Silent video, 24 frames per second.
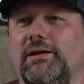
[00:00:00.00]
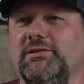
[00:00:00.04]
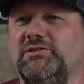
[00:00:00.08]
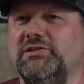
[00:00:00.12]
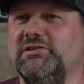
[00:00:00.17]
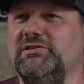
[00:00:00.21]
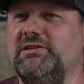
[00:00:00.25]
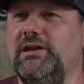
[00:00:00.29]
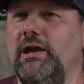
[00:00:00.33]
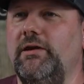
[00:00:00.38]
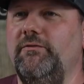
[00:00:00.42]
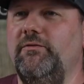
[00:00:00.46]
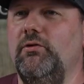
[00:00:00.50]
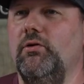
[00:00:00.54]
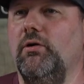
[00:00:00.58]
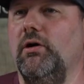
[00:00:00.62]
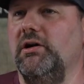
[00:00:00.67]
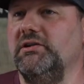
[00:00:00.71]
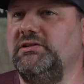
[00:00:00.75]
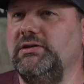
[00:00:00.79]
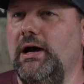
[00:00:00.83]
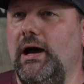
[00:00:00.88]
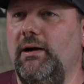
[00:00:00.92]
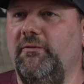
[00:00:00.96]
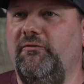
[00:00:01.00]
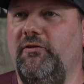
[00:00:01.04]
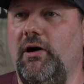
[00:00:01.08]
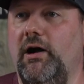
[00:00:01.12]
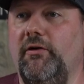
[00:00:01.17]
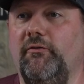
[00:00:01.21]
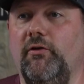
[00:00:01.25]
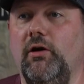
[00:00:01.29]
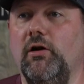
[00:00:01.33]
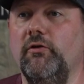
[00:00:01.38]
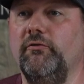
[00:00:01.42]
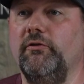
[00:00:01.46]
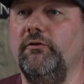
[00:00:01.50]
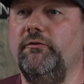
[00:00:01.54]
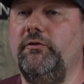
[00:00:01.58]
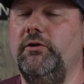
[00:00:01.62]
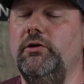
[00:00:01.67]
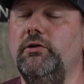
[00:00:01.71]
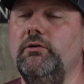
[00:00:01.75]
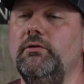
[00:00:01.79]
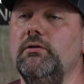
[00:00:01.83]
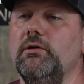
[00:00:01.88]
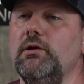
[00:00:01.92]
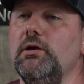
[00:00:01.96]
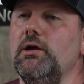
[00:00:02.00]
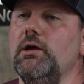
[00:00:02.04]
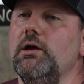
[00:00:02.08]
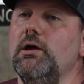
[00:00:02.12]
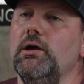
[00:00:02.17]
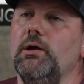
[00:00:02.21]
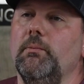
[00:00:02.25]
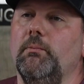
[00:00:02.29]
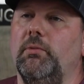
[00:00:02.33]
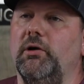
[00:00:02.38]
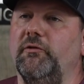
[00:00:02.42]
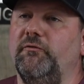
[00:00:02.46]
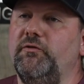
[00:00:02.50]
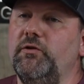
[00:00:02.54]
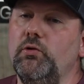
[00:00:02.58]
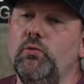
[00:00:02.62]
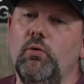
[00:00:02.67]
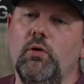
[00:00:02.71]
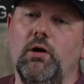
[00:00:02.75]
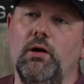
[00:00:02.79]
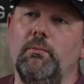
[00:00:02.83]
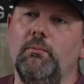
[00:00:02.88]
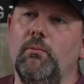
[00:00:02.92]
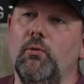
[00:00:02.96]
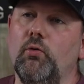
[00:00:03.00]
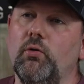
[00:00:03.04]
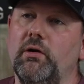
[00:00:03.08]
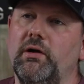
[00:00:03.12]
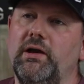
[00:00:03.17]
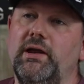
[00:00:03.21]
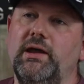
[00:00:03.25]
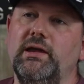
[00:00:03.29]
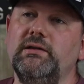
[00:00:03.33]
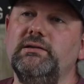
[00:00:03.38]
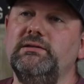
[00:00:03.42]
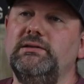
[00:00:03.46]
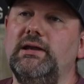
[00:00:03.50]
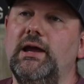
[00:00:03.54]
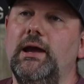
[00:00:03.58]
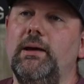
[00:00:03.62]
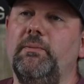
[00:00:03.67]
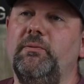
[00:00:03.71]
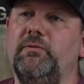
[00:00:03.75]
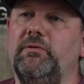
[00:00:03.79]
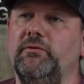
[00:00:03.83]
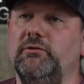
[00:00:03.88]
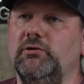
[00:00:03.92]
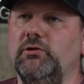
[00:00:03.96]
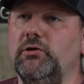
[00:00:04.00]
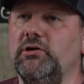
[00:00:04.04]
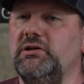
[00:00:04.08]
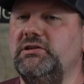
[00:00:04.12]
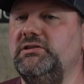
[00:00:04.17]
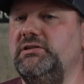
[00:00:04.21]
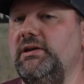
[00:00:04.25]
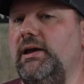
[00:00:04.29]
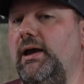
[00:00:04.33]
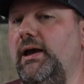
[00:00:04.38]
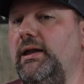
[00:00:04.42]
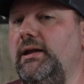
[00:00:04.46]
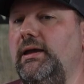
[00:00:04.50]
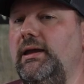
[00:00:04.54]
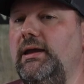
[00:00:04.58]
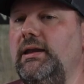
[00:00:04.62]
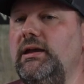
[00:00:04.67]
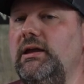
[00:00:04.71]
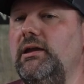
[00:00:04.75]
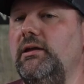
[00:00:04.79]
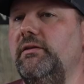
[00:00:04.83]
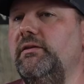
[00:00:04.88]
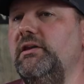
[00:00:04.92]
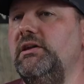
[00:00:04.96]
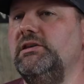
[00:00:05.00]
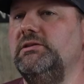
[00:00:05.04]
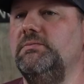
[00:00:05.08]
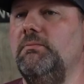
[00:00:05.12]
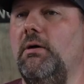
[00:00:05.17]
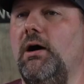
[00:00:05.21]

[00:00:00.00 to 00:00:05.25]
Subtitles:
and just gave you our top five overview, but if you want more in-depth looks at any of these